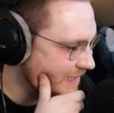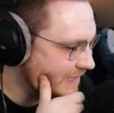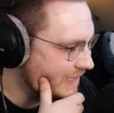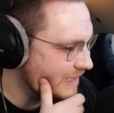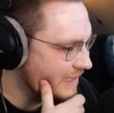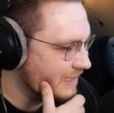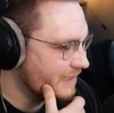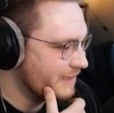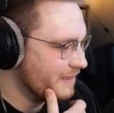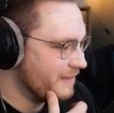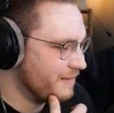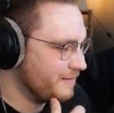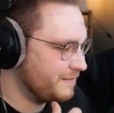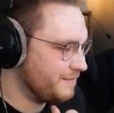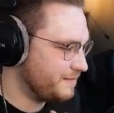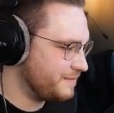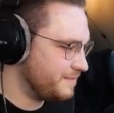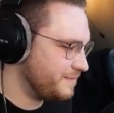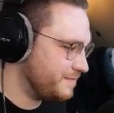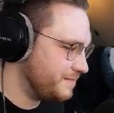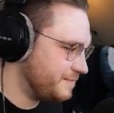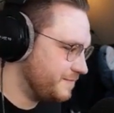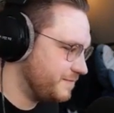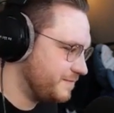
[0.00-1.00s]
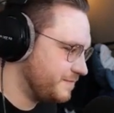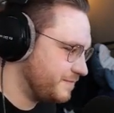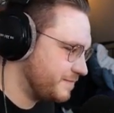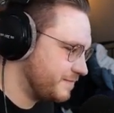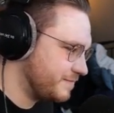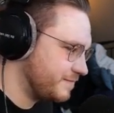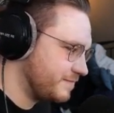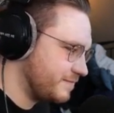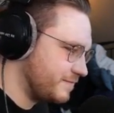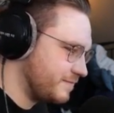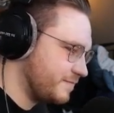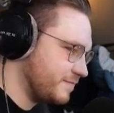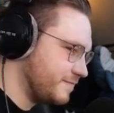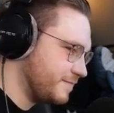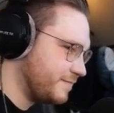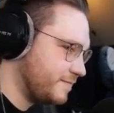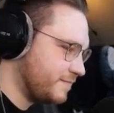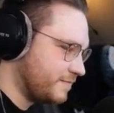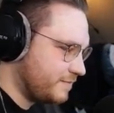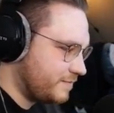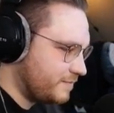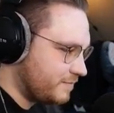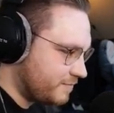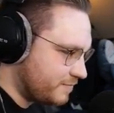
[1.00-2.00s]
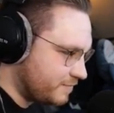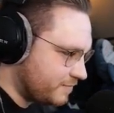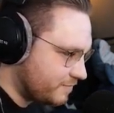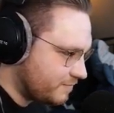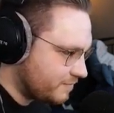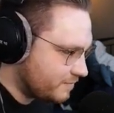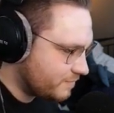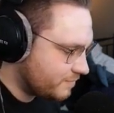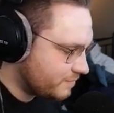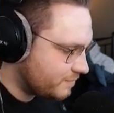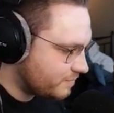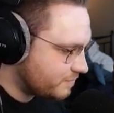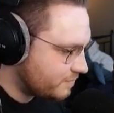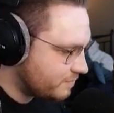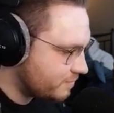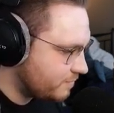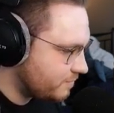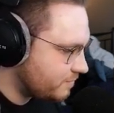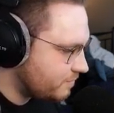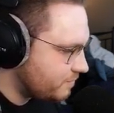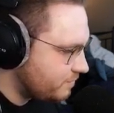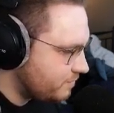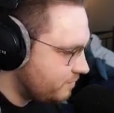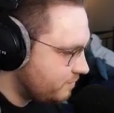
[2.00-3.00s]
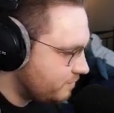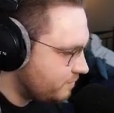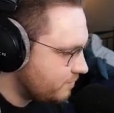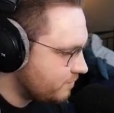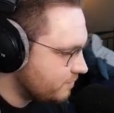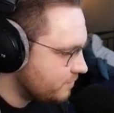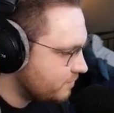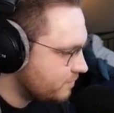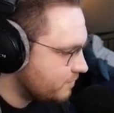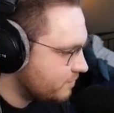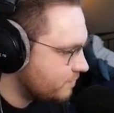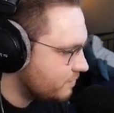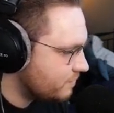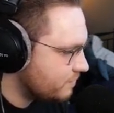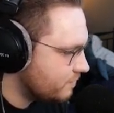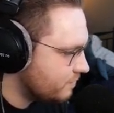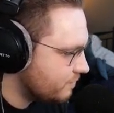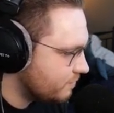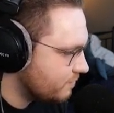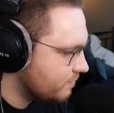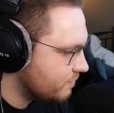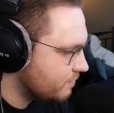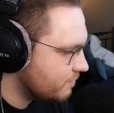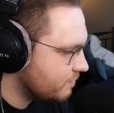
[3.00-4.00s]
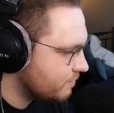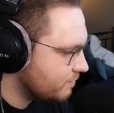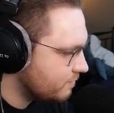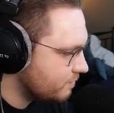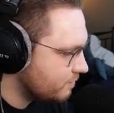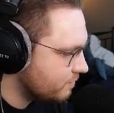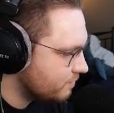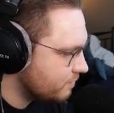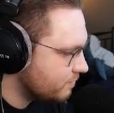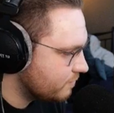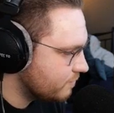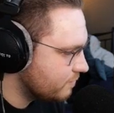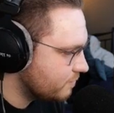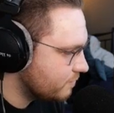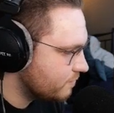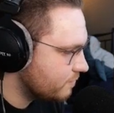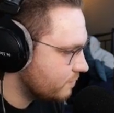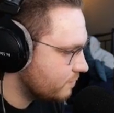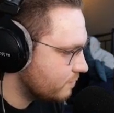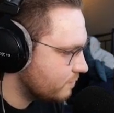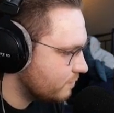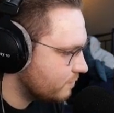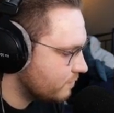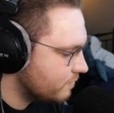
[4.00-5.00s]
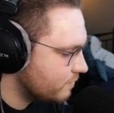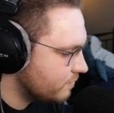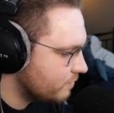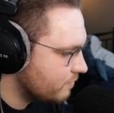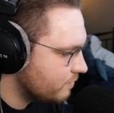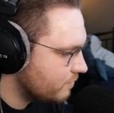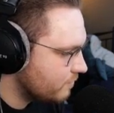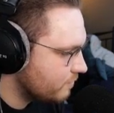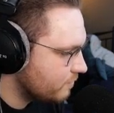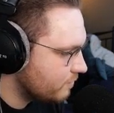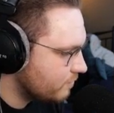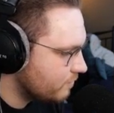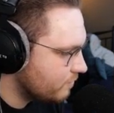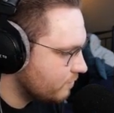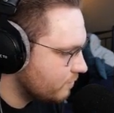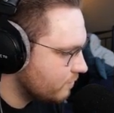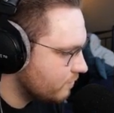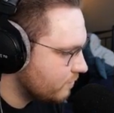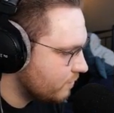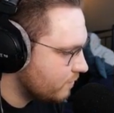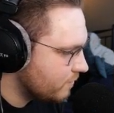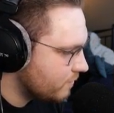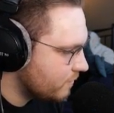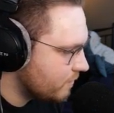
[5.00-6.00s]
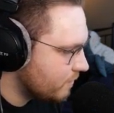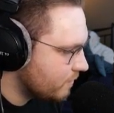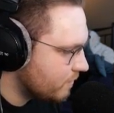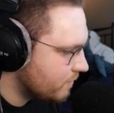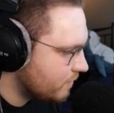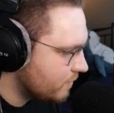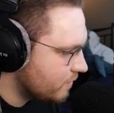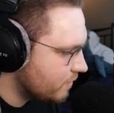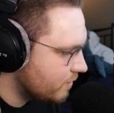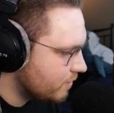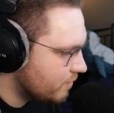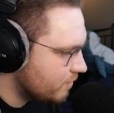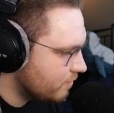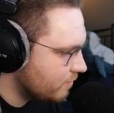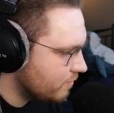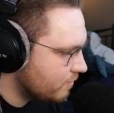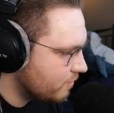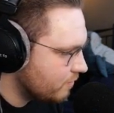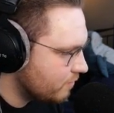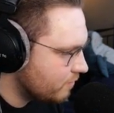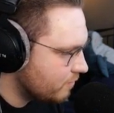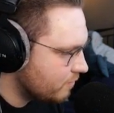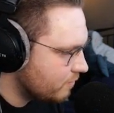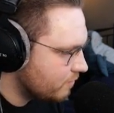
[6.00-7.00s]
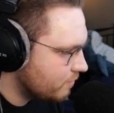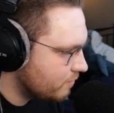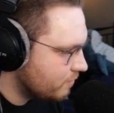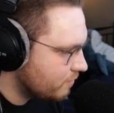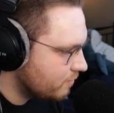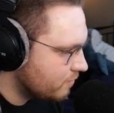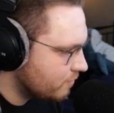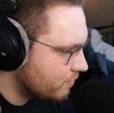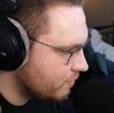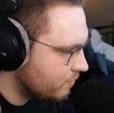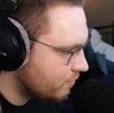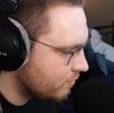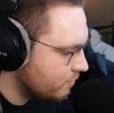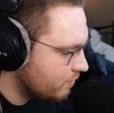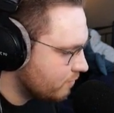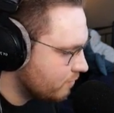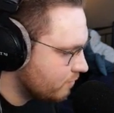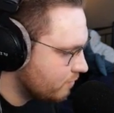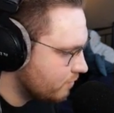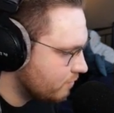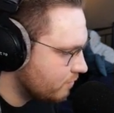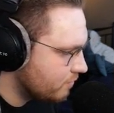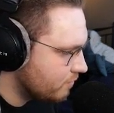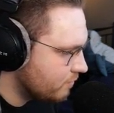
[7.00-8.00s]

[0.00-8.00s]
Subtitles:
(not speaking)